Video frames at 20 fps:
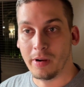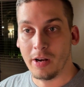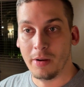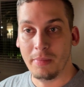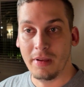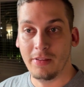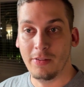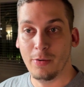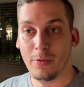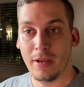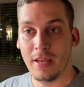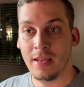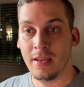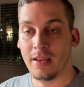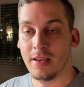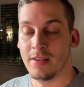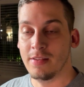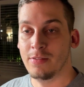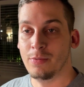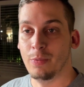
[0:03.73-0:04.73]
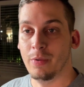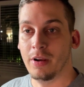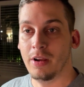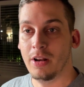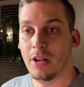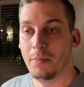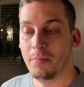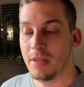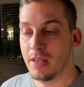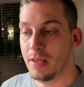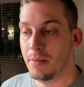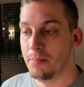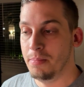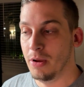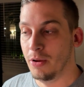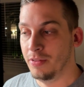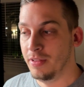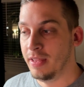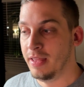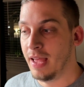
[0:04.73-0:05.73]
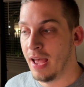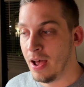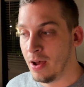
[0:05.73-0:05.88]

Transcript: going to be doing is we're going to be building